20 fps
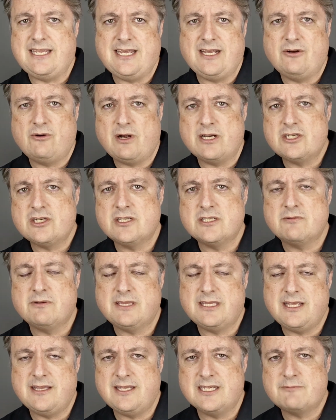the questions
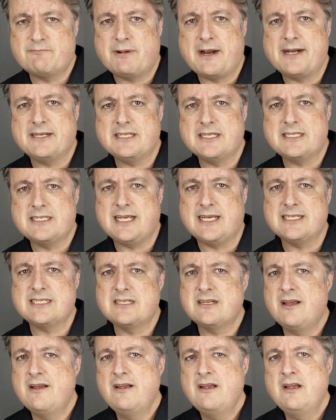within this practice
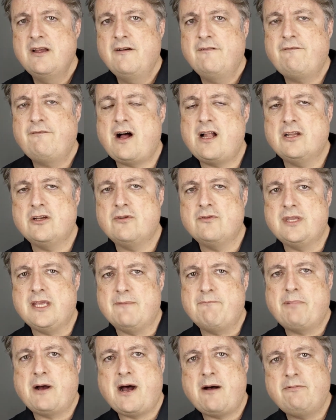test follow
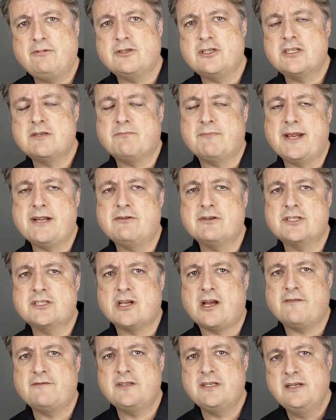the published
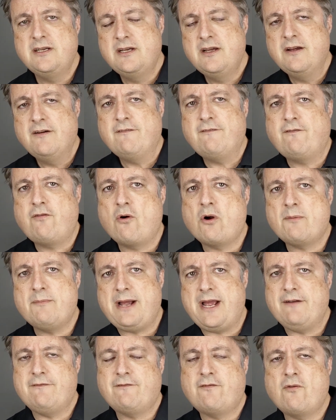Microsoft
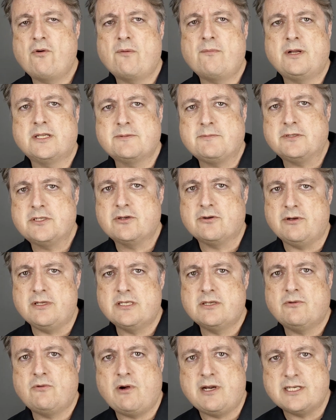format for multiple
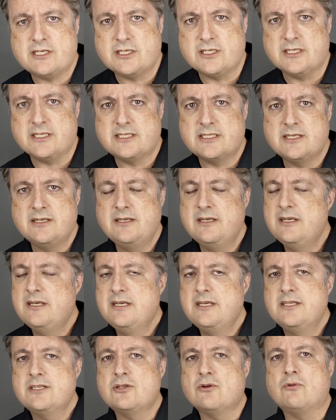choice questions.
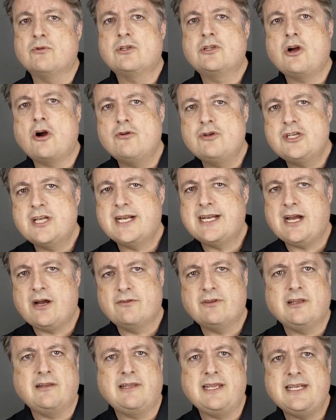So go check
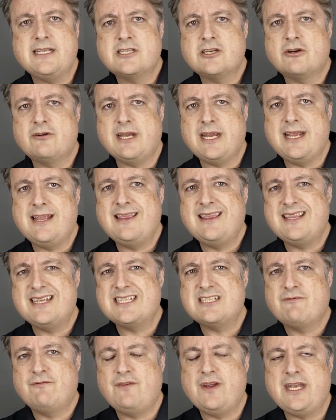out. The links are in
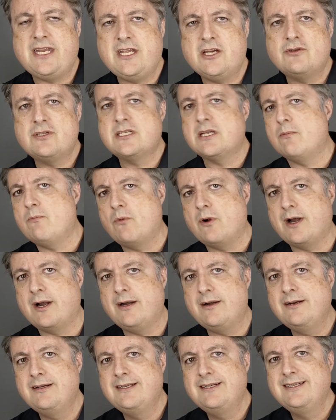this video
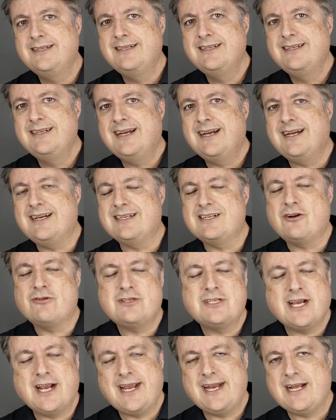somewhere. Uh, go
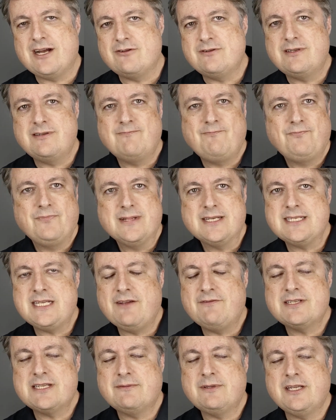check it out,
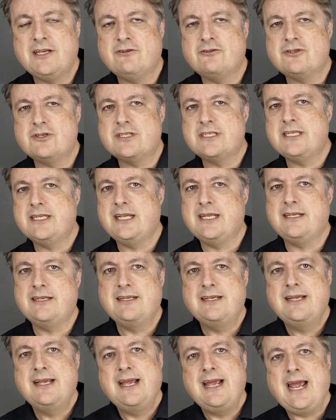see if it's something you're interested
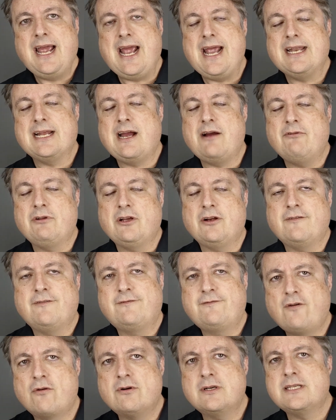in, and I will look
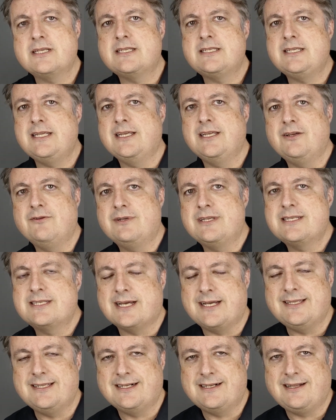forward to seeing you
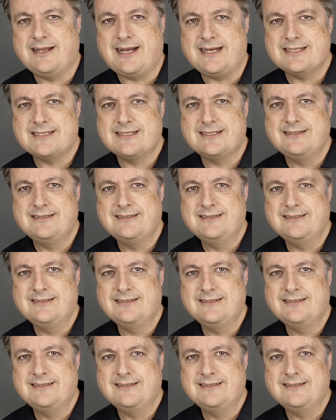inside the class.